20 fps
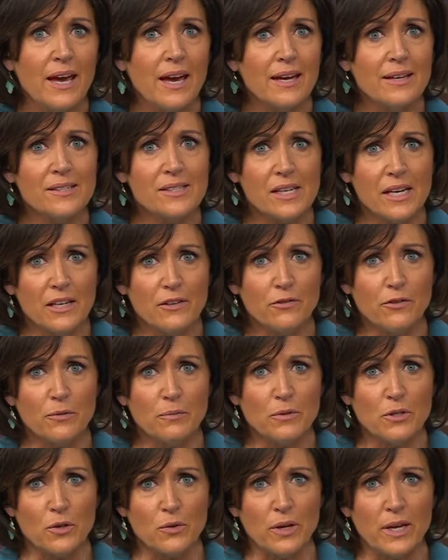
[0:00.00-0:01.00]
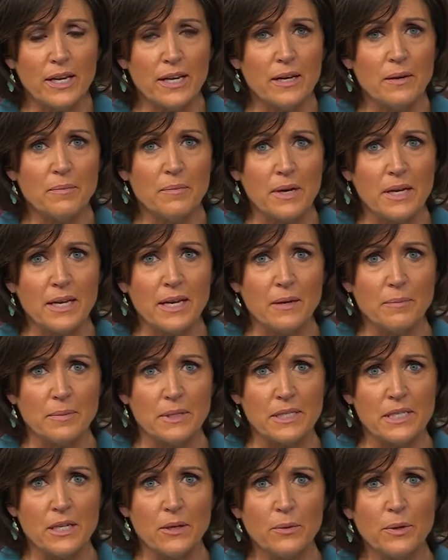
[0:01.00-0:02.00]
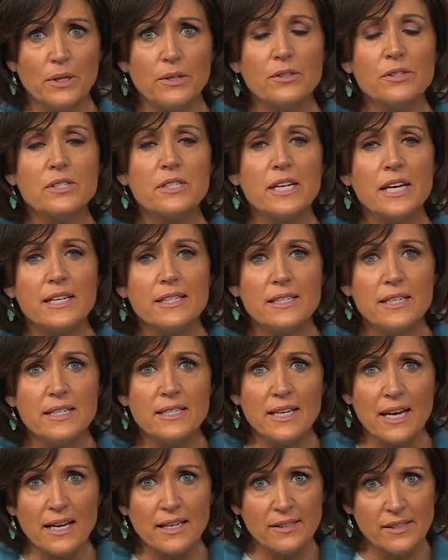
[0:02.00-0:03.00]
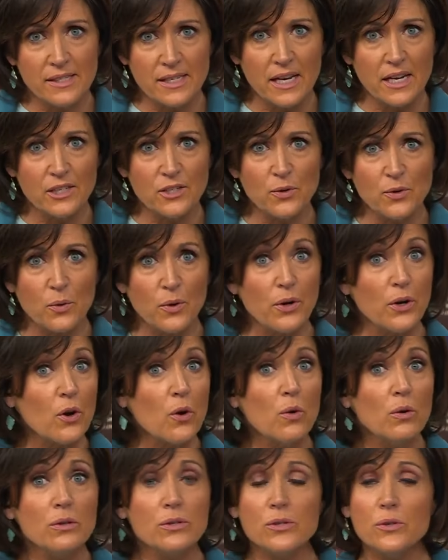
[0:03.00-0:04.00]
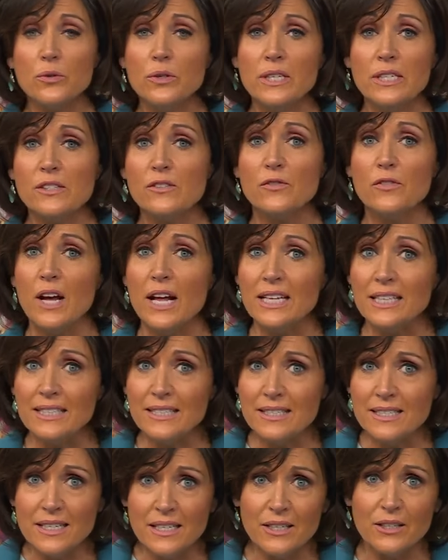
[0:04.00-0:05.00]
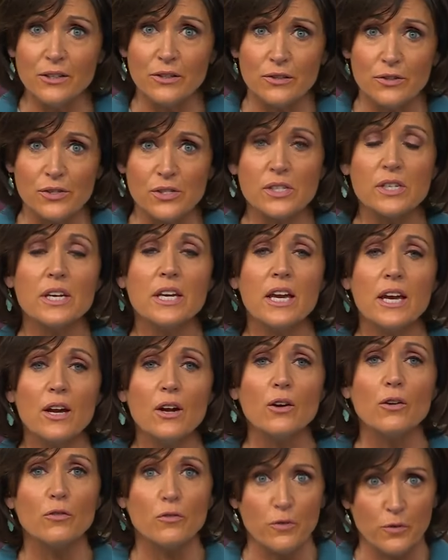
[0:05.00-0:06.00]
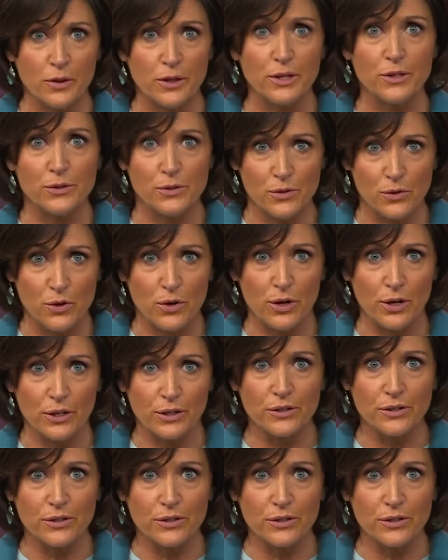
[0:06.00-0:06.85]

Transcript: Aside from donating money and materials, Daisy Dane Sanctuary also needs volunteers to care for these dogs.